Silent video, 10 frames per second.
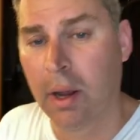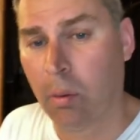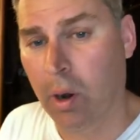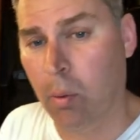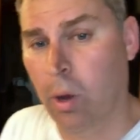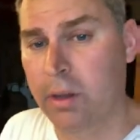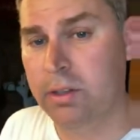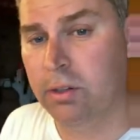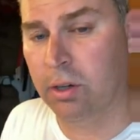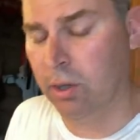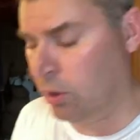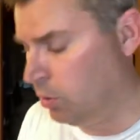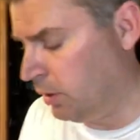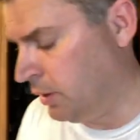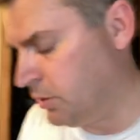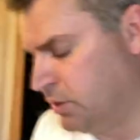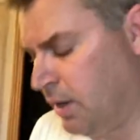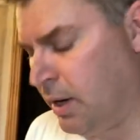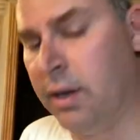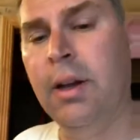What I want you to know is
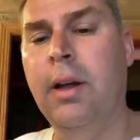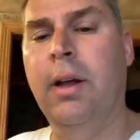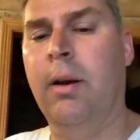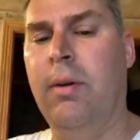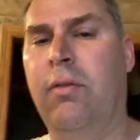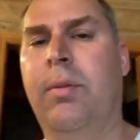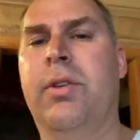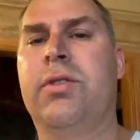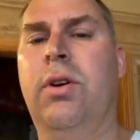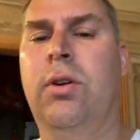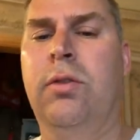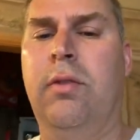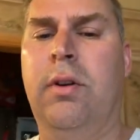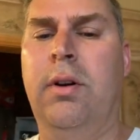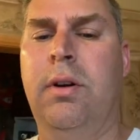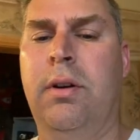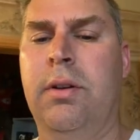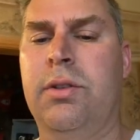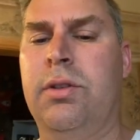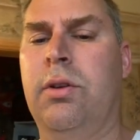that, and I'm gonna flip this over
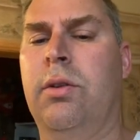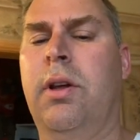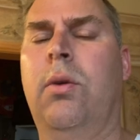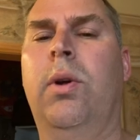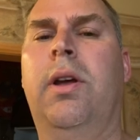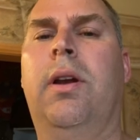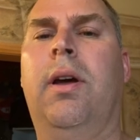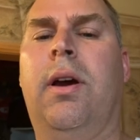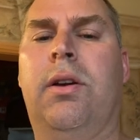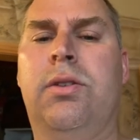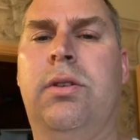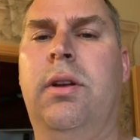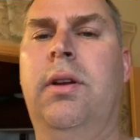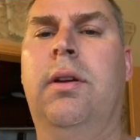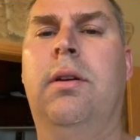so that we can actually,